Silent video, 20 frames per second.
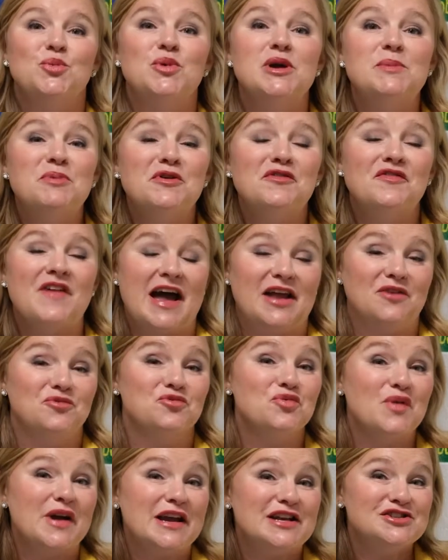We provide
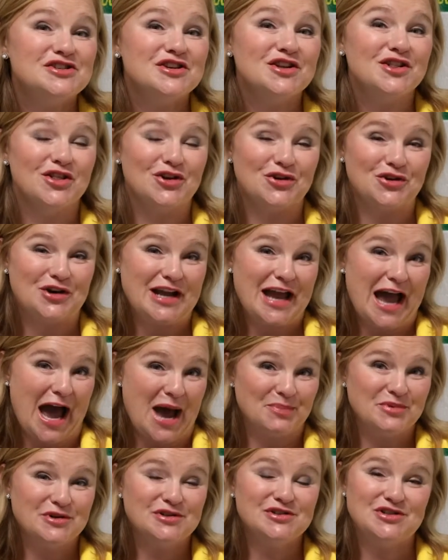rich learning
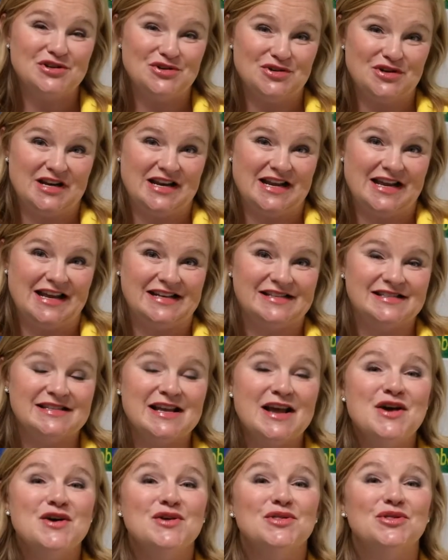opportunities
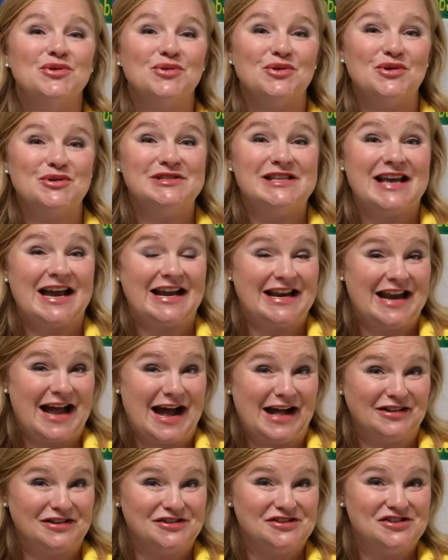through
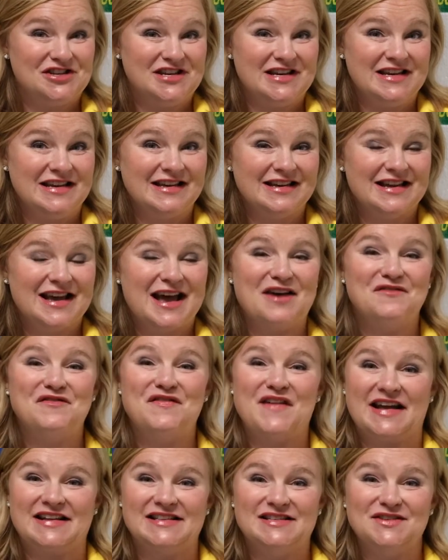technology,
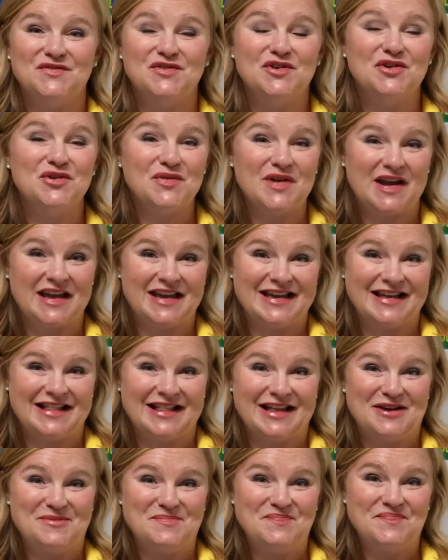effective
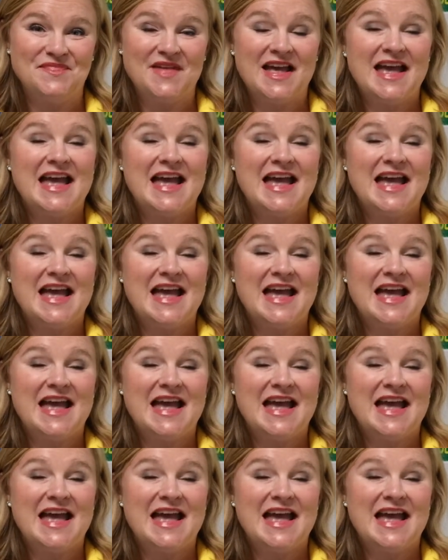curriculum,